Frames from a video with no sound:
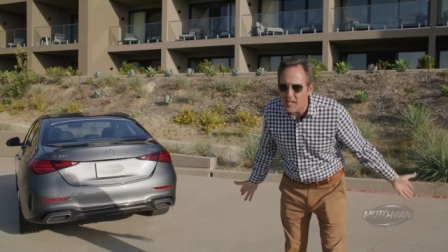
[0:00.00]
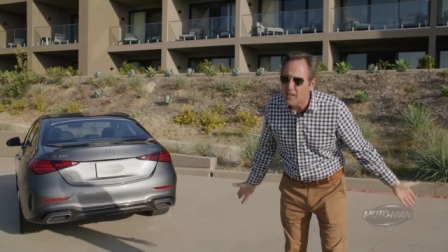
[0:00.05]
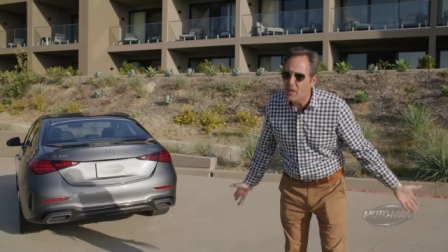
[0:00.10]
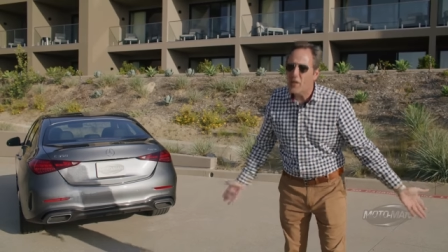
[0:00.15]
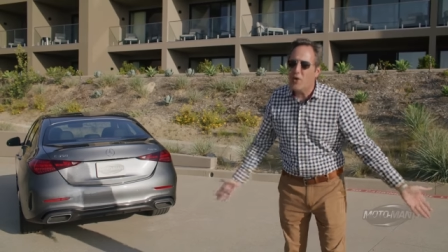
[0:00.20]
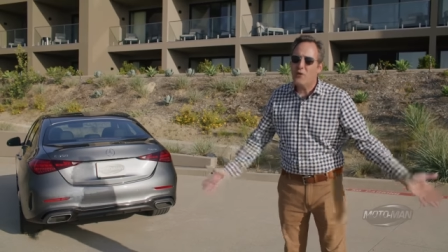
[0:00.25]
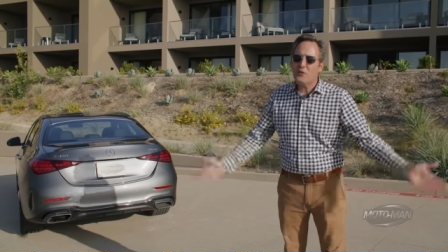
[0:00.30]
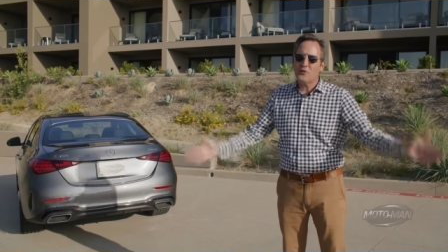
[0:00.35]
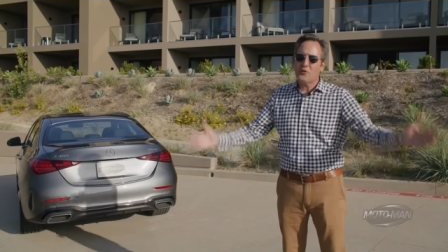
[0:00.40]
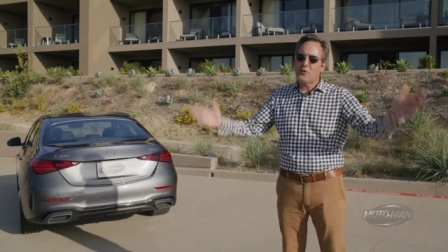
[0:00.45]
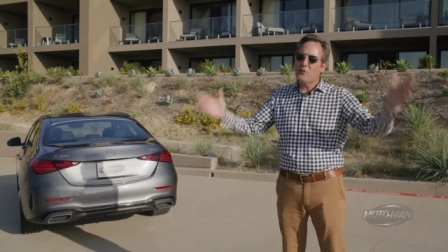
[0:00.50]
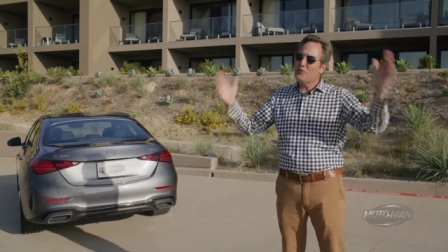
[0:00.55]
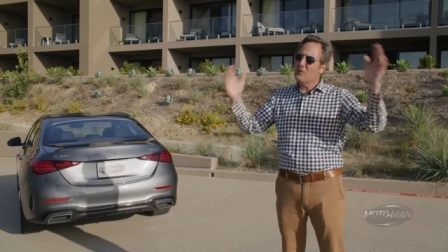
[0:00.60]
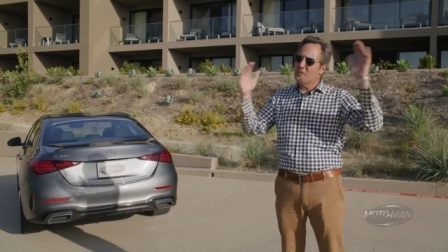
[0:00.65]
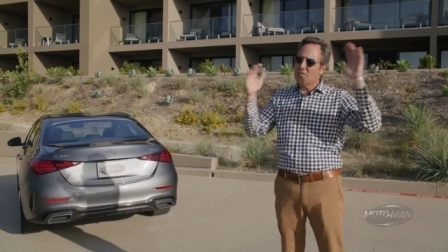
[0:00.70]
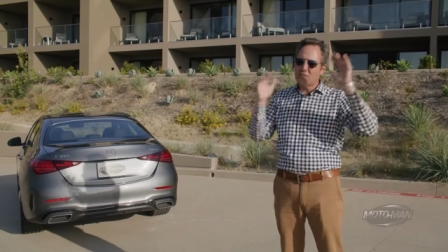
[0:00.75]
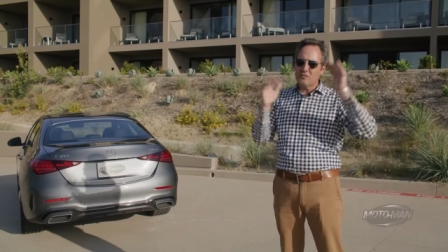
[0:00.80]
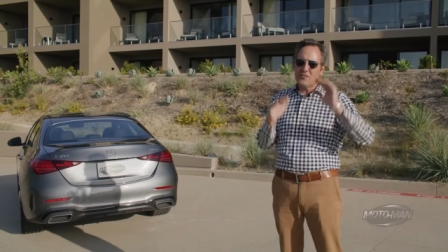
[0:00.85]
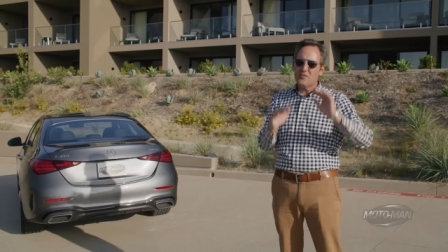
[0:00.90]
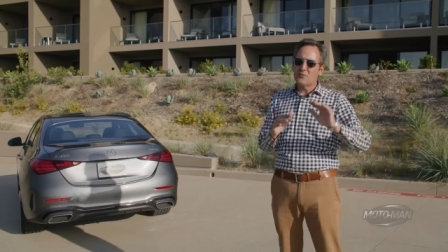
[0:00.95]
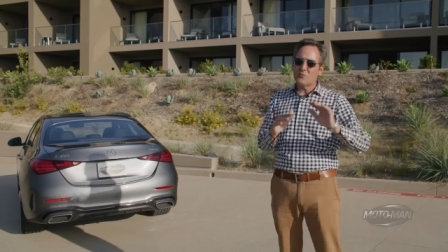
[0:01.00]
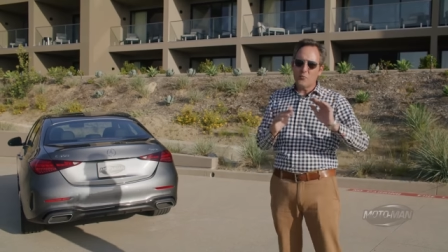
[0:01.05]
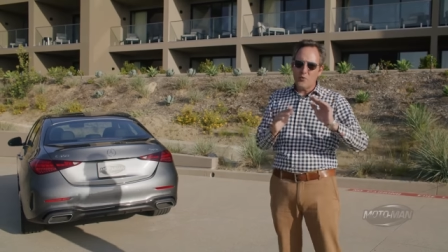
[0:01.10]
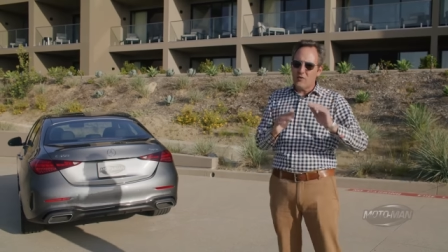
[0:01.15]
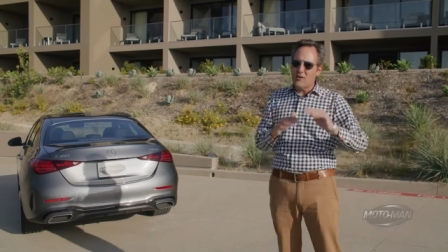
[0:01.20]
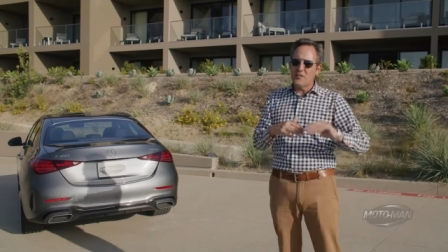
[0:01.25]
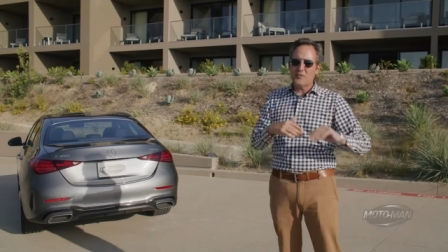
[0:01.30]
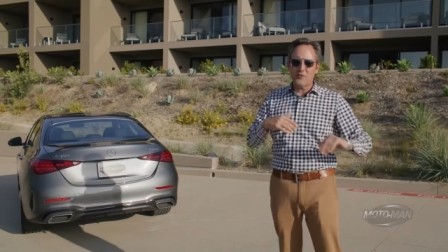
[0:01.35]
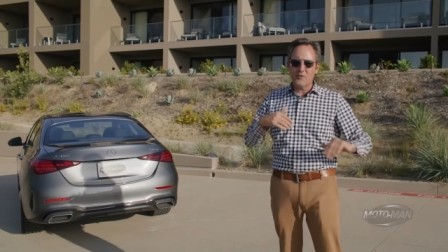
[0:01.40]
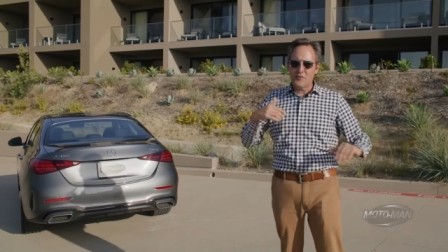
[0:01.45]
and also this is
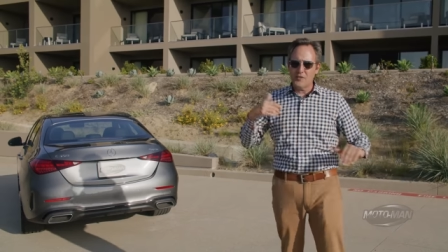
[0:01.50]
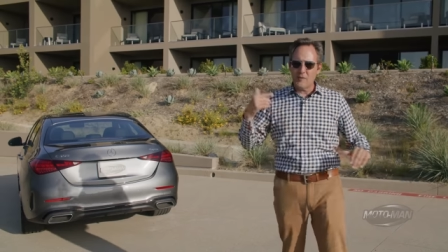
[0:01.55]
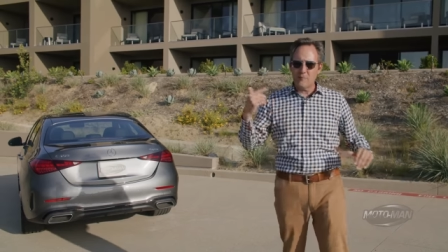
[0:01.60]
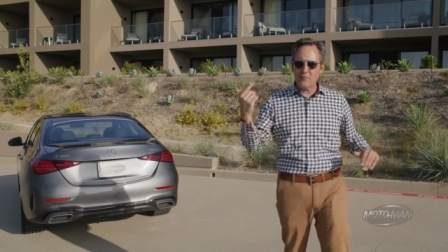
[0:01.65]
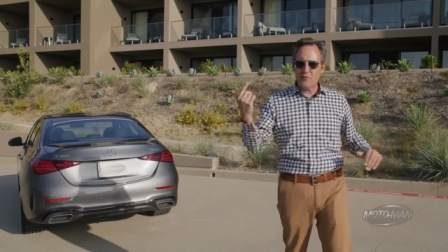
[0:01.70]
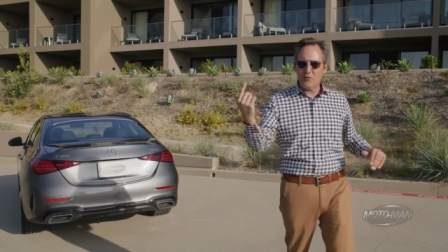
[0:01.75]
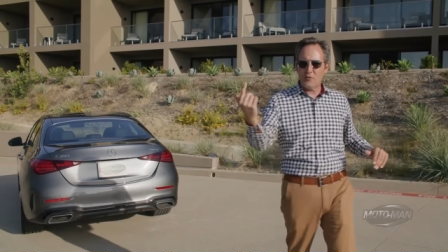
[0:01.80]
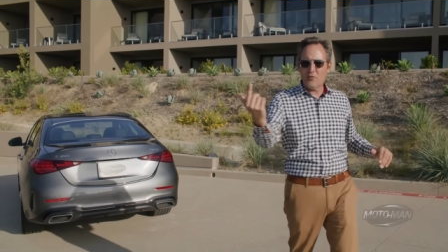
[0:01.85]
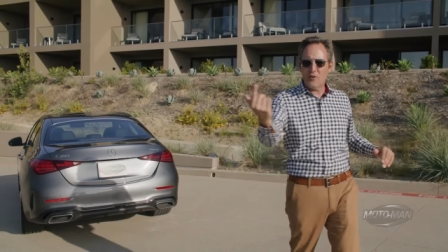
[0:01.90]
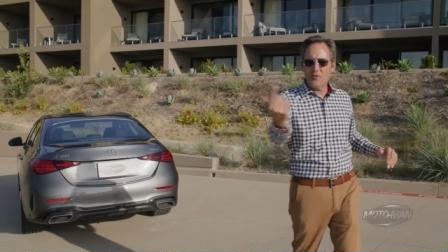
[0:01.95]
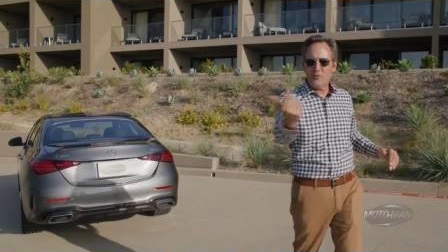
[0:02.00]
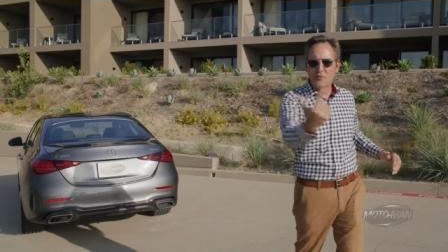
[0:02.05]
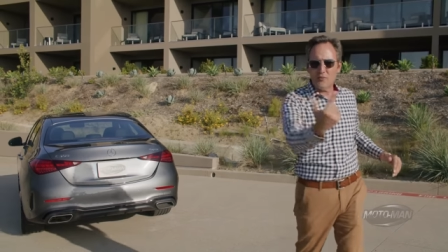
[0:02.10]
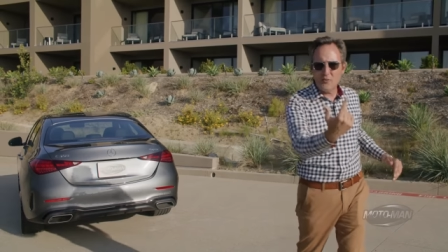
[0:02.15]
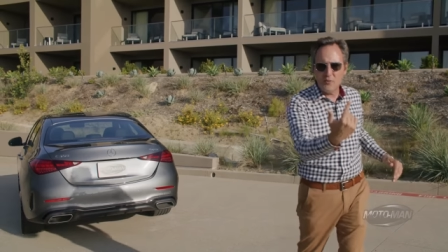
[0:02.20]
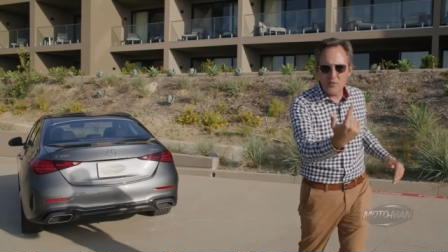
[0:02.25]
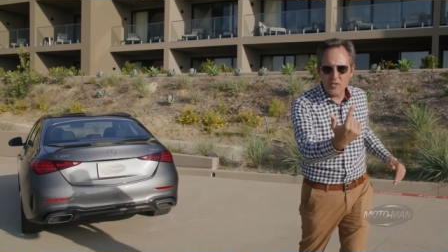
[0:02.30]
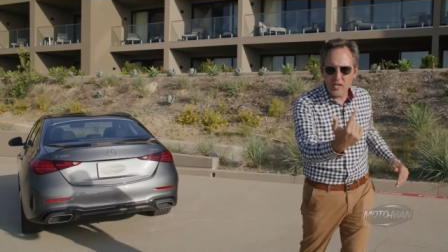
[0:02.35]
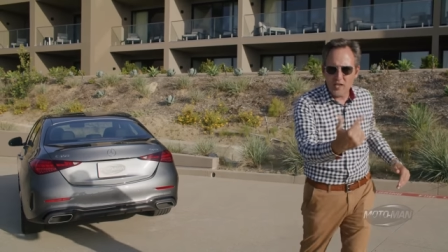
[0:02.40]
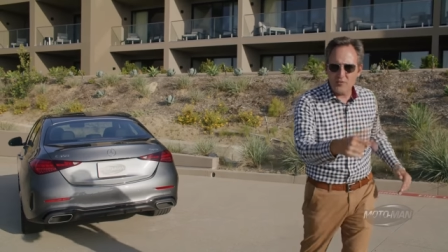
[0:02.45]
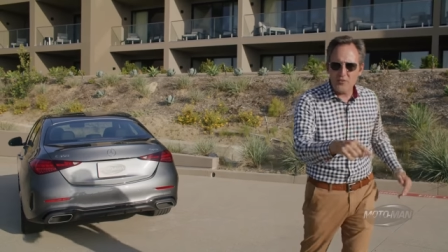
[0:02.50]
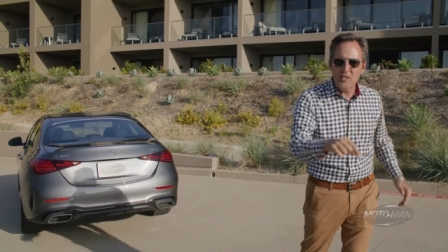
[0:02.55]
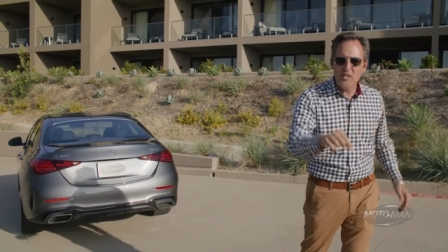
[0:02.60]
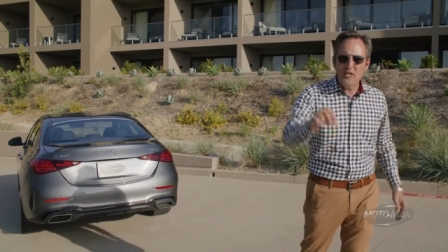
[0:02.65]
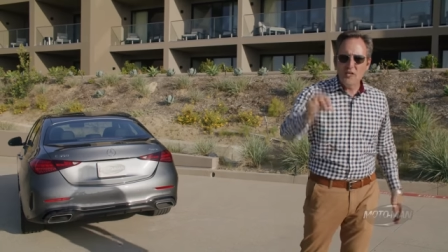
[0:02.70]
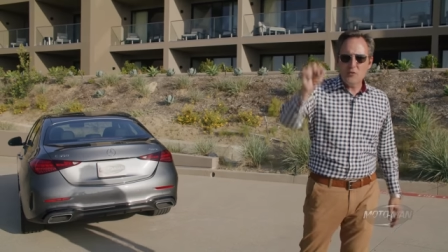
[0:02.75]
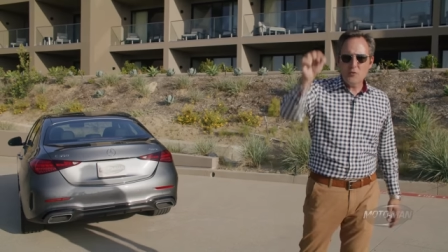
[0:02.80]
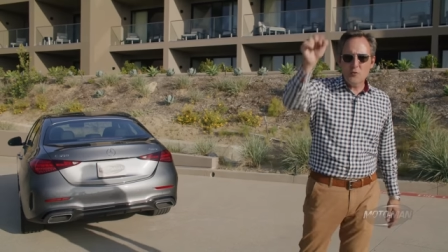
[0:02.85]
where I turn the episode around to you guys